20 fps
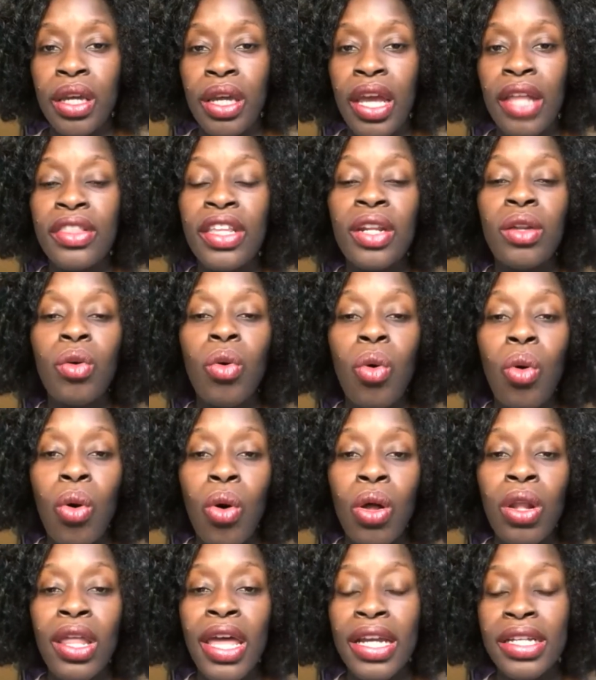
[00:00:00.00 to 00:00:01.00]
and that
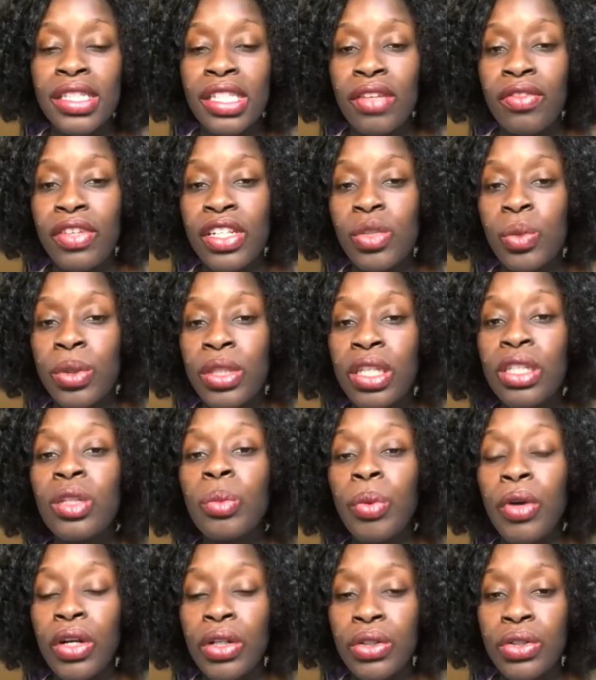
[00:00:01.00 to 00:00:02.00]
all activities within the
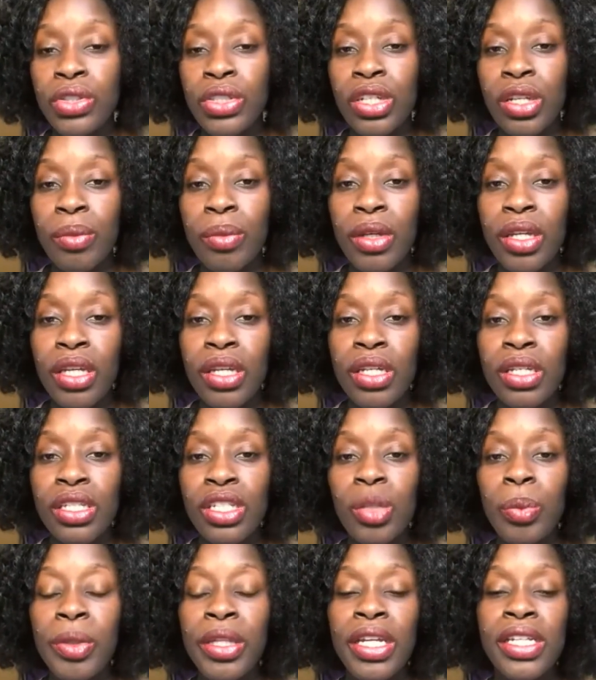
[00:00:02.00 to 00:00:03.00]
partnership
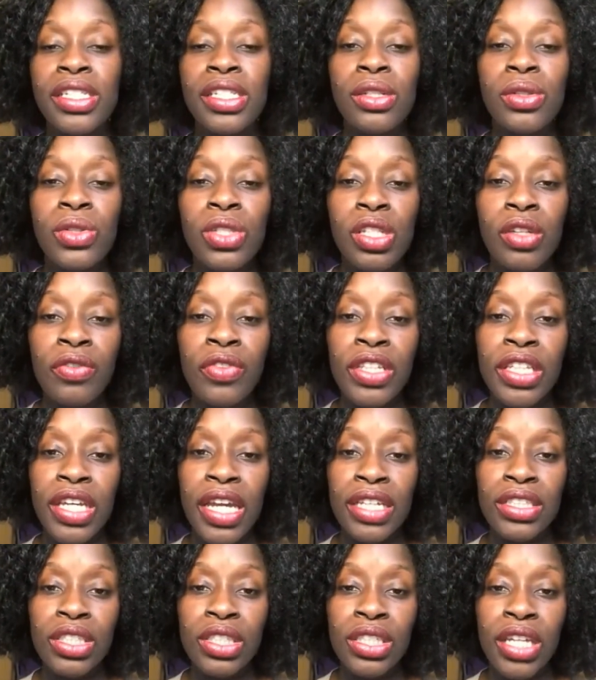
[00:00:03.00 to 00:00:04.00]
should be exclusively
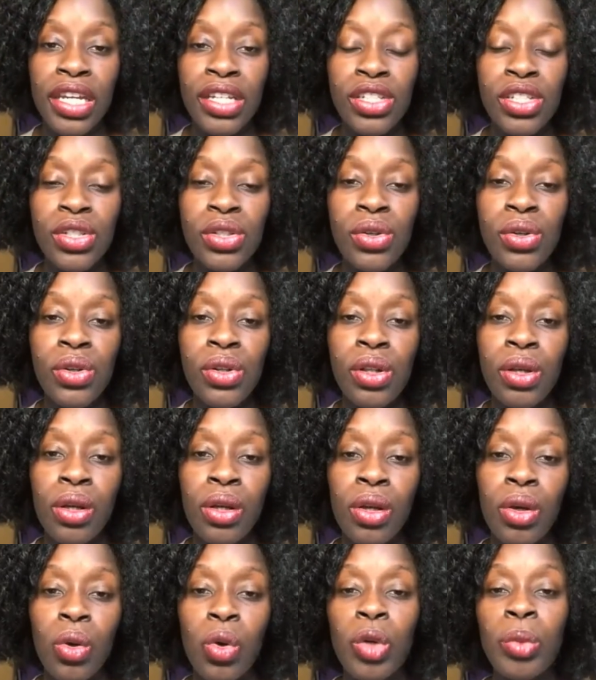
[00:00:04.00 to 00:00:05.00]
educational
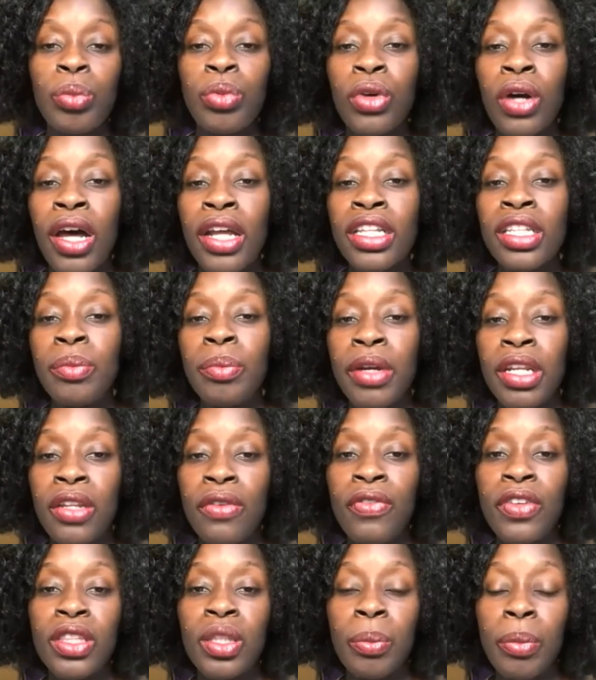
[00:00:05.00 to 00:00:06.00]
or broadly
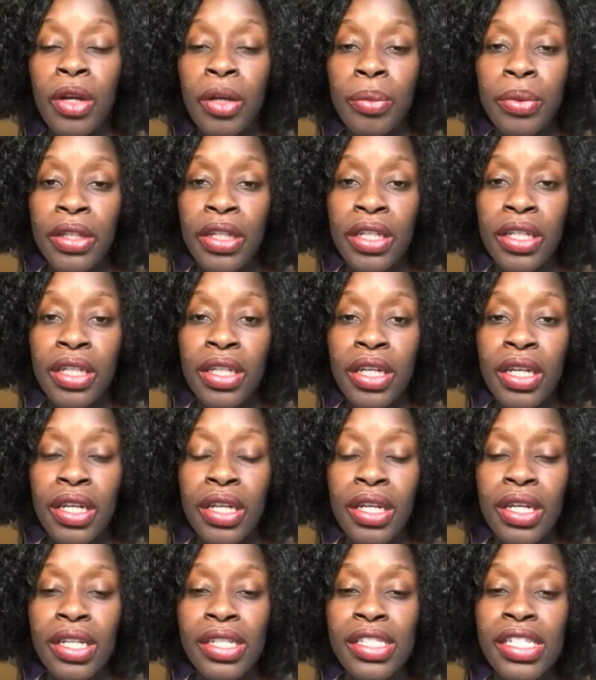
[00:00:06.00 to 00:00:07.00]
benefit the public
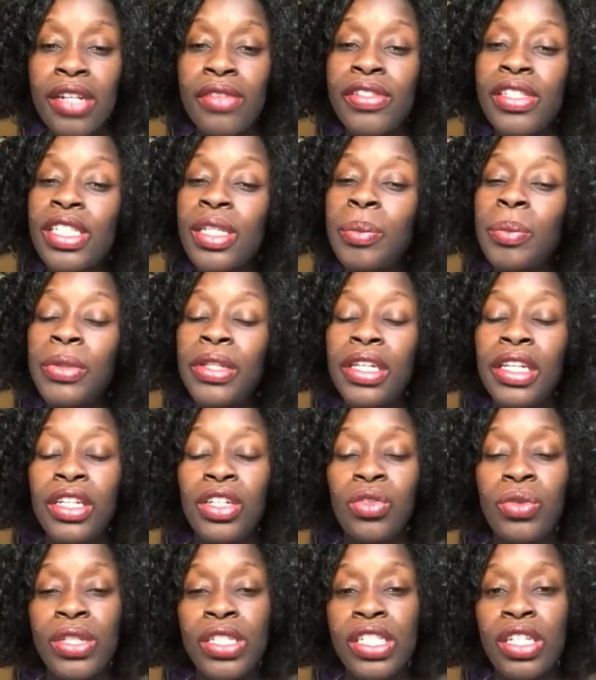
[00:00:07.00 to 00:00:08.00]
instead of simply
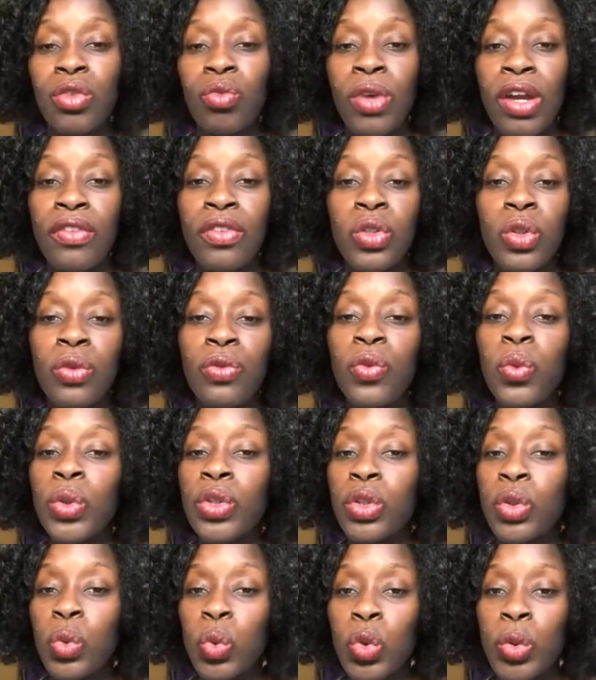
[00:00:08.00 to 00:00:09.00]
increasing revenue for
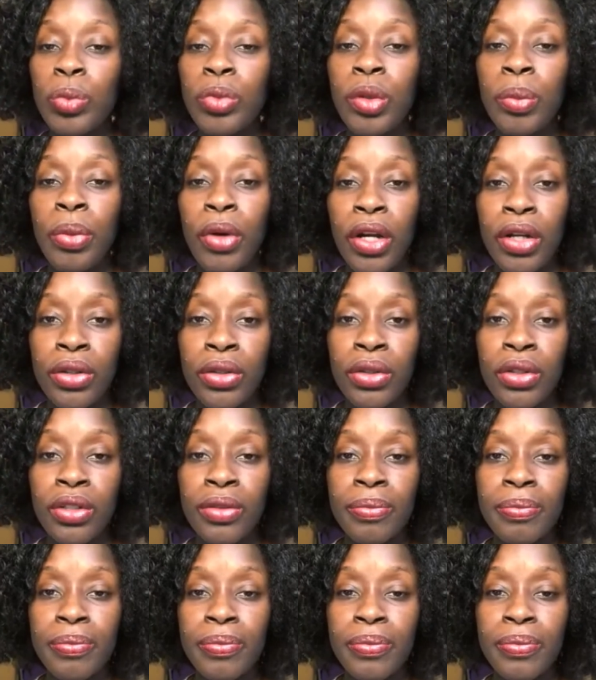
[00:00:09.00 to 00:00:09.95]
the corporate partner.